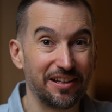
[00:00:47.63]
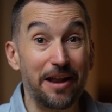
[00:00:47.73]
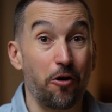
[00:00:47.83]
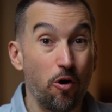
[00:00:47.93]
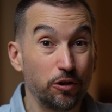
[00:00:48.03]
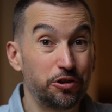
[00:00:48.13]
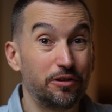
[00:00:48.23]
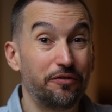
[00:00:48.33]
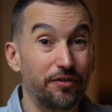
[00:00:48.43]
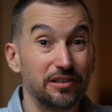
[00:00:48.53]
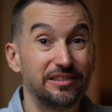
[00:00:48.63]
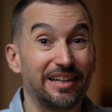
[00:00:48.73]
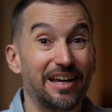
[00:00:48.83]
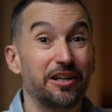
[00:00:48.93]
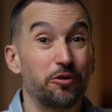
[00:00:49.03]
and also the first I
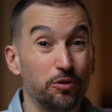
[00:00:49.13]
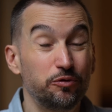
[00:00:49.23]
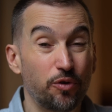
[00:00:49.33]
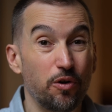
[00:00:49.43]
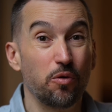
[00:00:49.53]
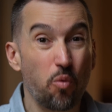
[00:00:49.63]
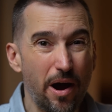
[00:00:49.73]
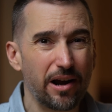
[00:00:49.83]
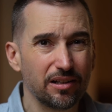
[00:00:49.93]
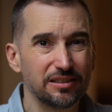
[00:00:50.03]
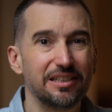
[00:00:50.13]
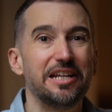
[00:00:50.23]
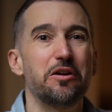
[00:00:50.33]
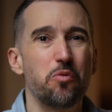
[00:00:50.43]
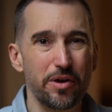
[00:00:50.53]
can control
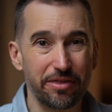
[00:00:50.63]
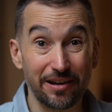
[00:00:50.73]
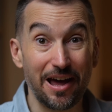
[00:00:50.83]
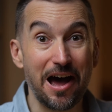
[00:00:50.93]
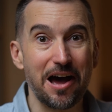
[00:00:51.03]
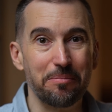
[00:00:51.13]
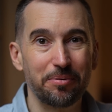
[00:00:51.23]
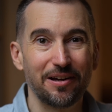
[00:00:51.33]
wirelessly with an app,